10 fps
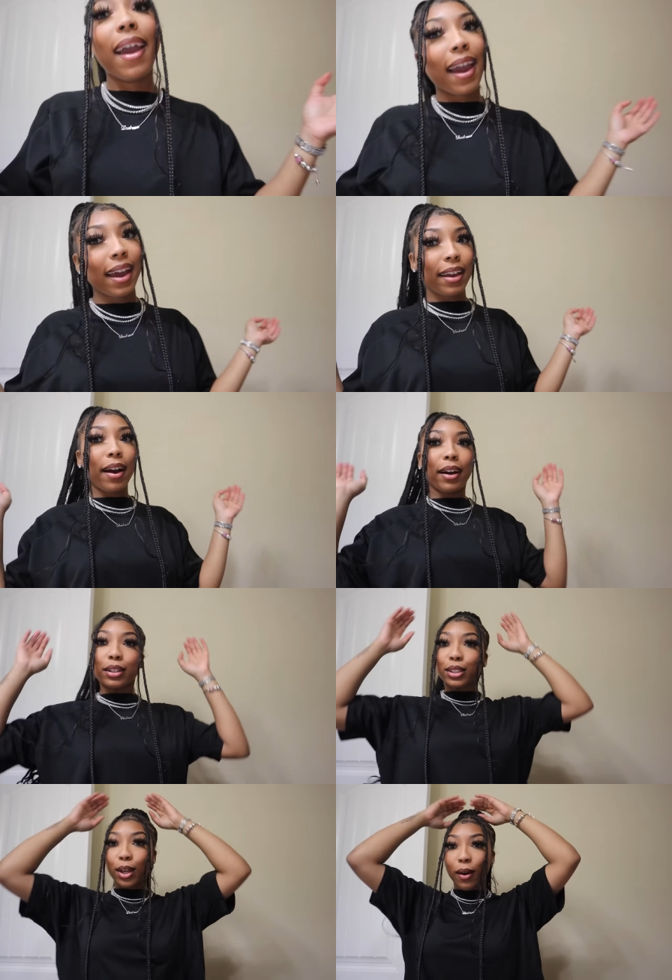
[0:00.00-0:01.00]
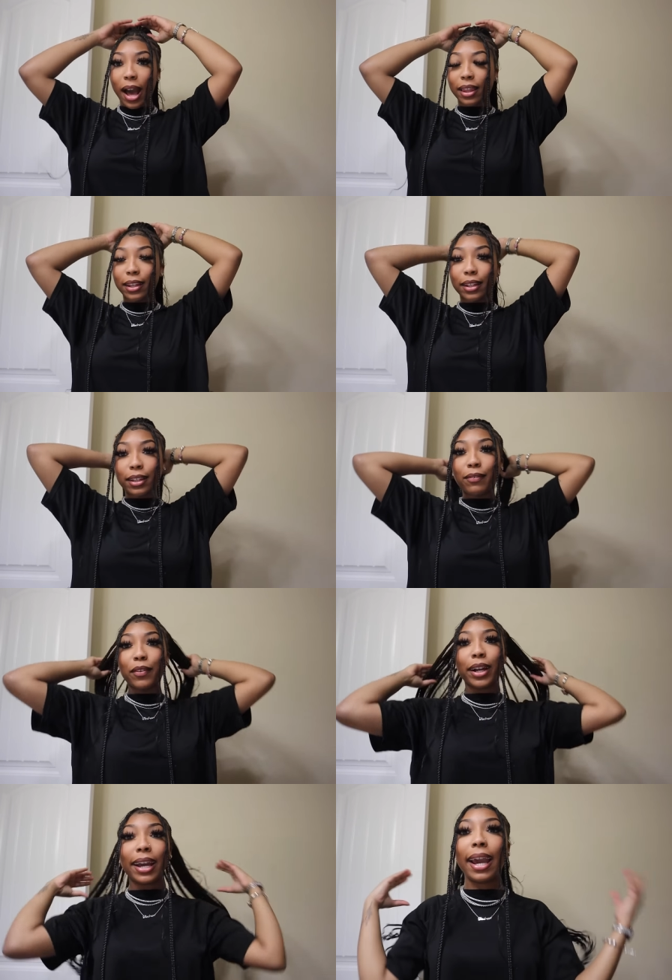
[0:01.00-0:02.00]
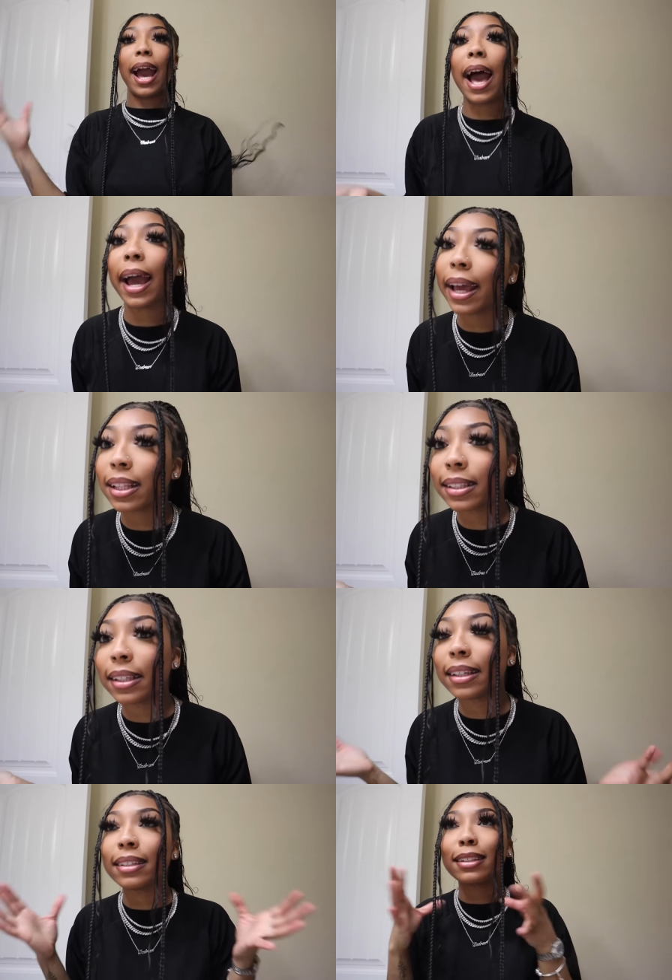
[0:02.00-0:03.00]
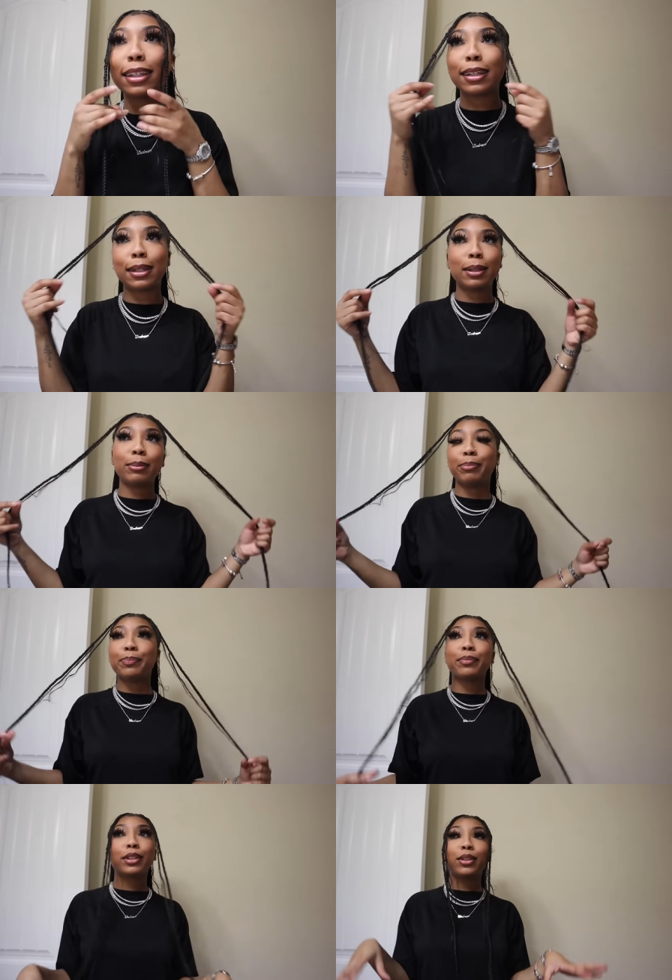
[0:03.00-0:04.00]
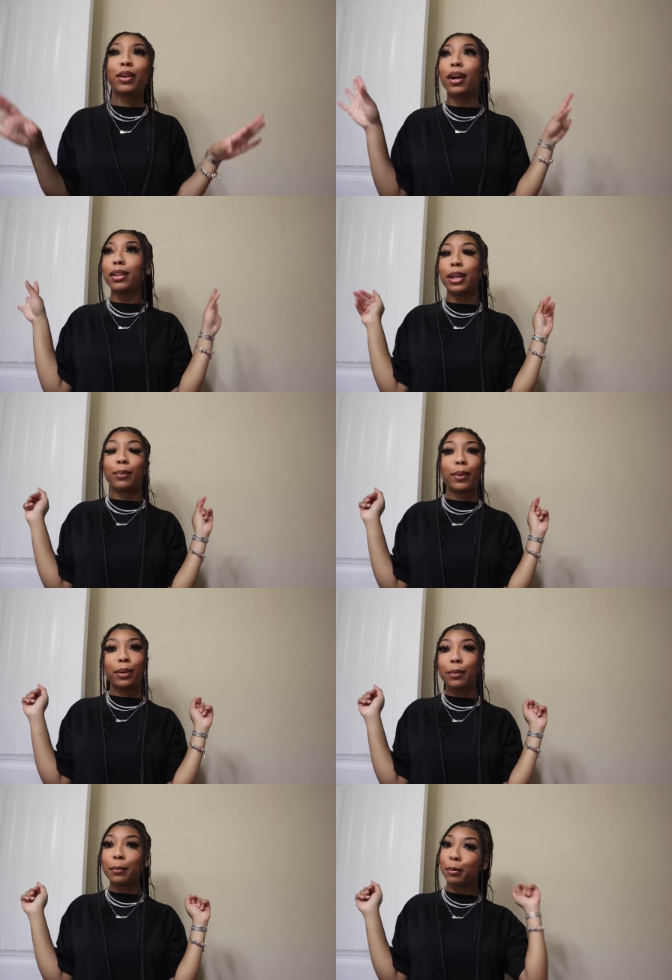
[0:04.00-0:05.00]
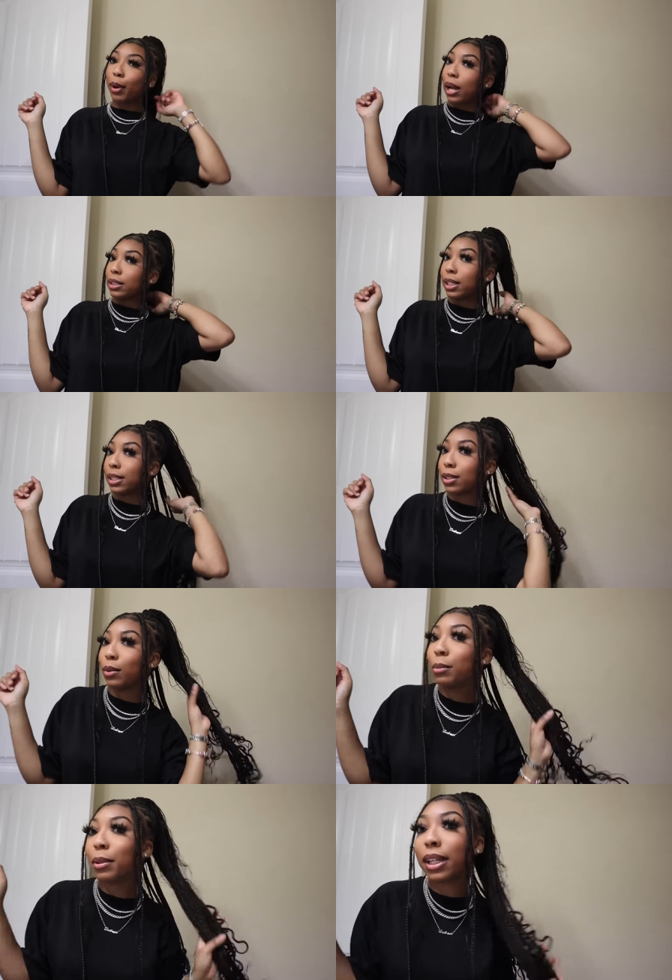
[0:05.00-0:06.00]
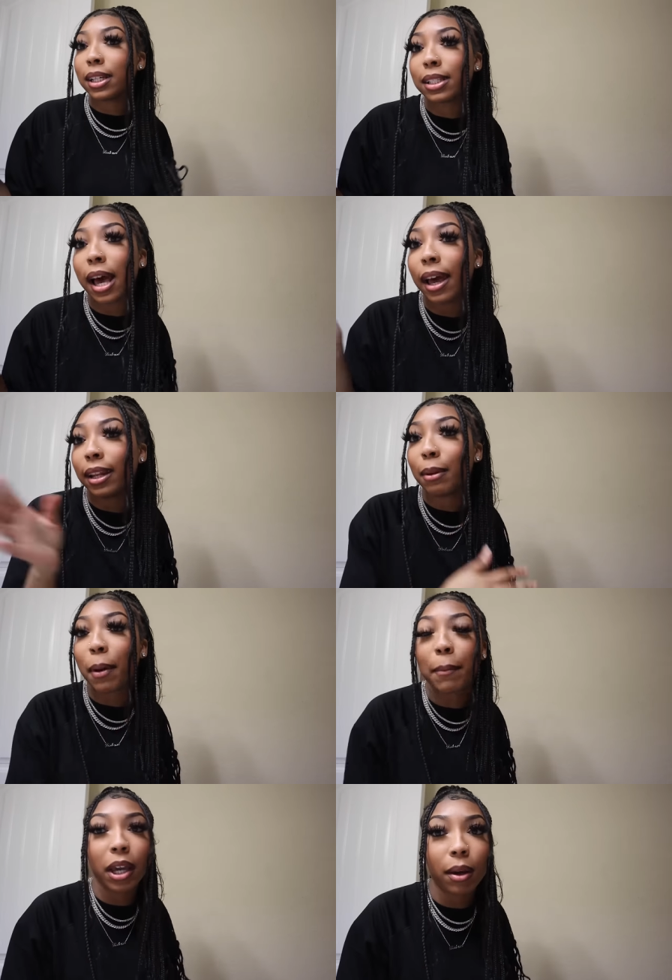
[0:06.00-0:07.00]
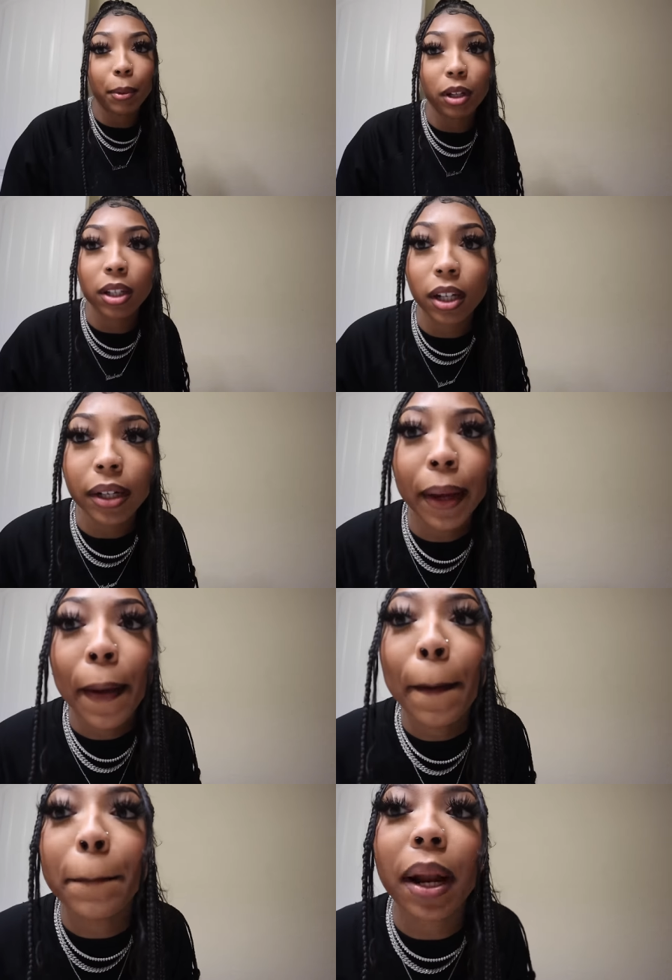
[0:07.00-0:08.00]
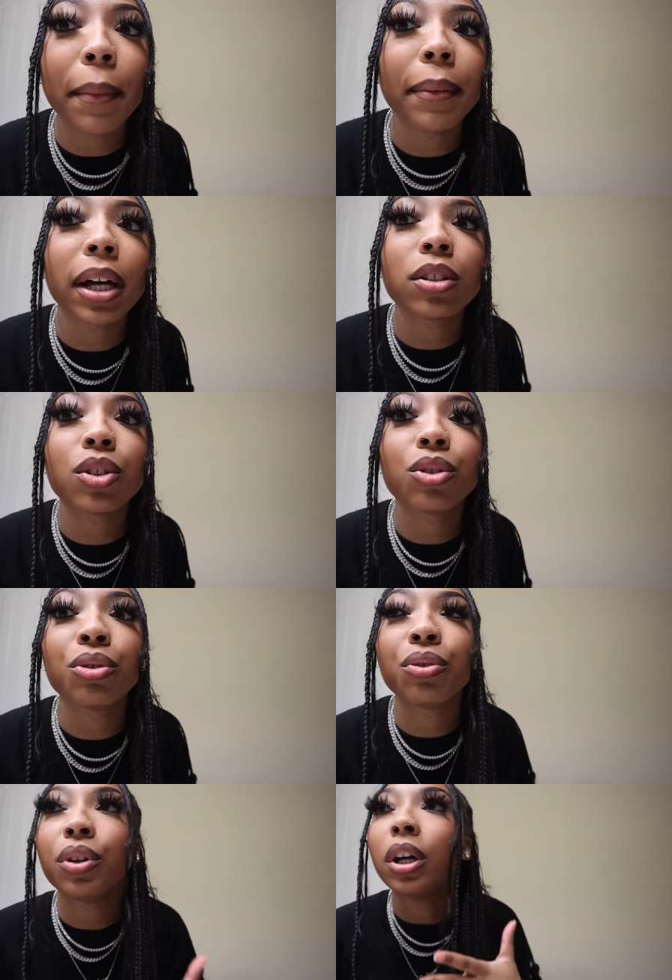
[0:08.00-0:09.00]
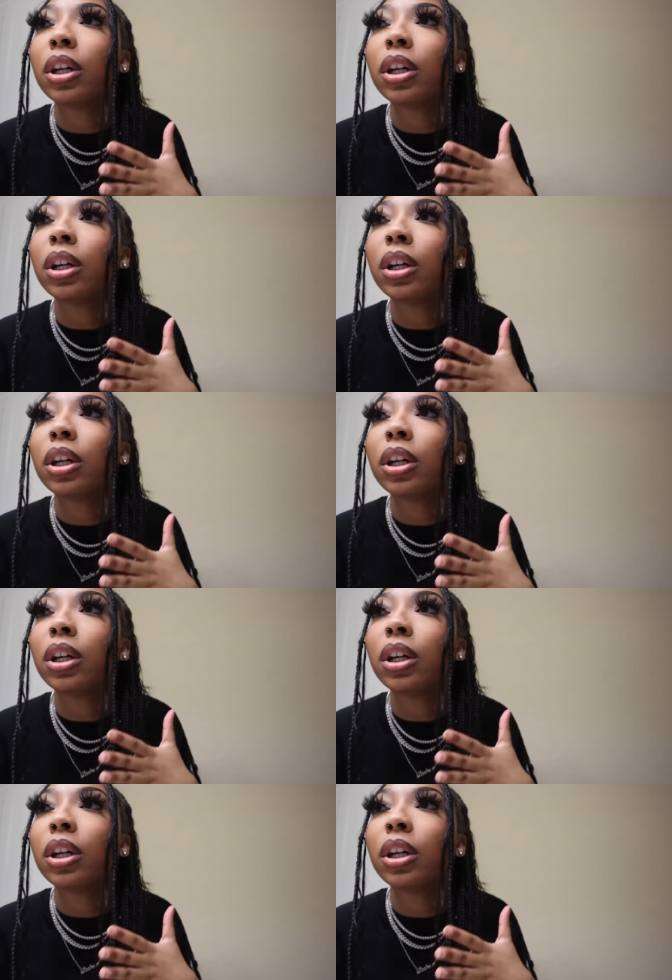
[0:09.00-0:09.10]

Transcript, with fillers: hey y'all so i literally forgot to show y'all the get ready with me process only because I had did my makeup earlier but I'm about to